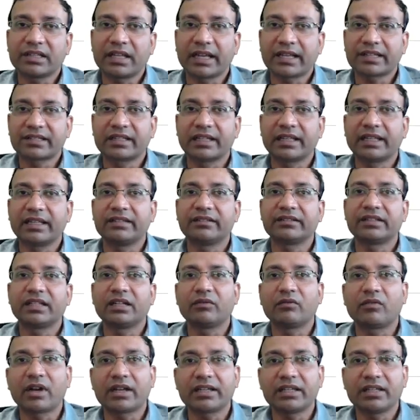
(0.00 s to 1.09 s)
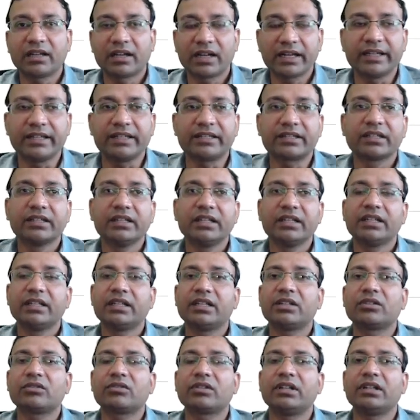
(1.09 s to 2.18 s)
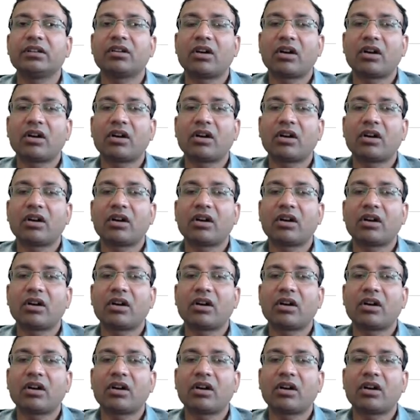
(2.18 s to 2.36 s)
x length and y height, in